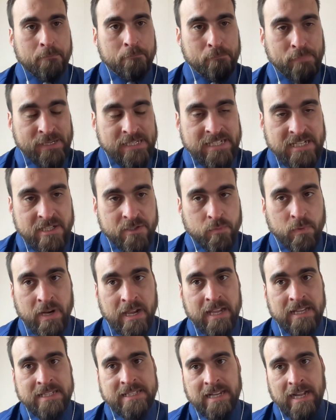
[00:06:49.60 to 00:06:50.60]
Business
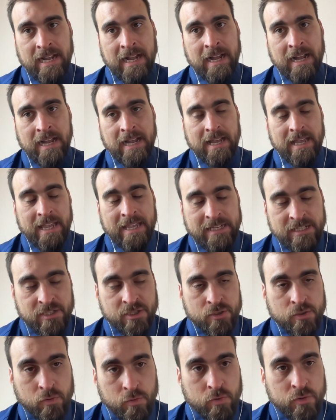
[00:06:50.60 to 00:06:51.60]
rates are
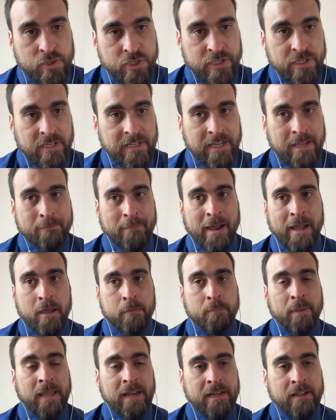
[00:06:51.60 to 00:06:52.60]
extortionate in my
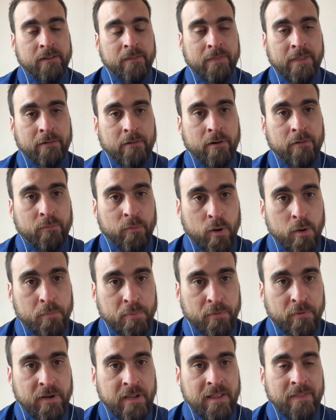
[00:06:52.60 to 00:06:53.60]
opinion. They're a
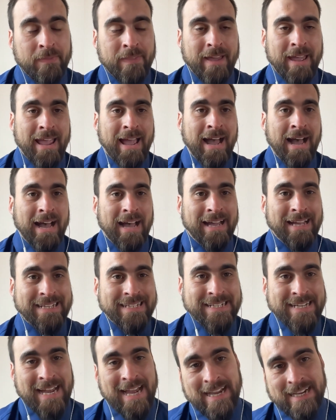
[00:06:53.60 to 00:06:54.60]
robbery. They are a
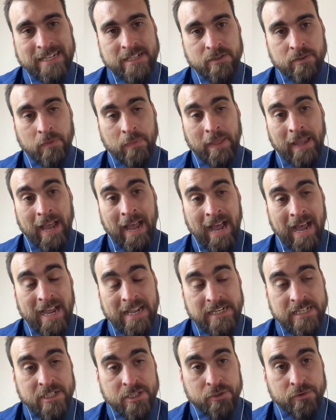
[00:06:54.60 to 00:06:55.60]
tax on the
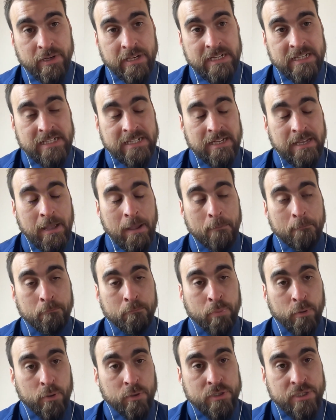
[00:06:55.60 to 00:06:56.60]
high street,
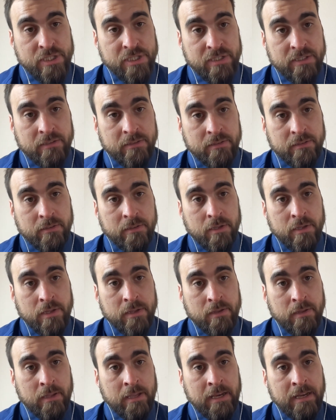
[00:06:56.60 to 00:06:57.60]
but
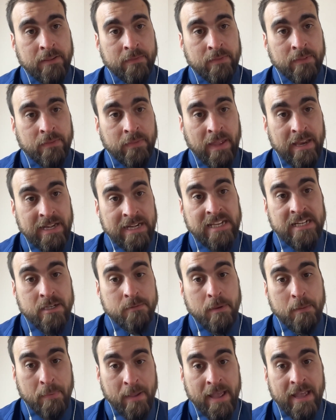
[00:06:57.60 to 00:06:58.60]
they need to
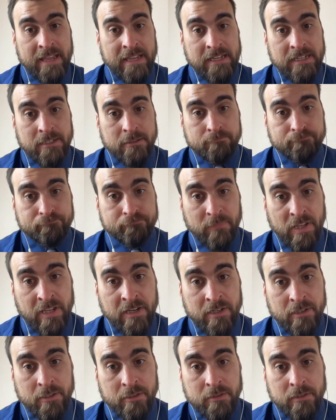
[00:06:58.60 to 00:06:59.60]
be paid, you
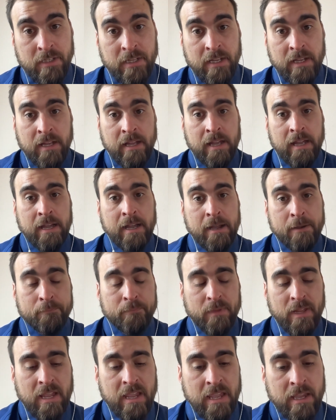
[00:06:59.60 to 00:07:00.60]
know.
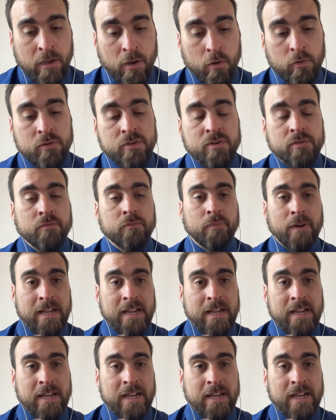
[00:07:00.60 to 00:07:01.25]
It goes on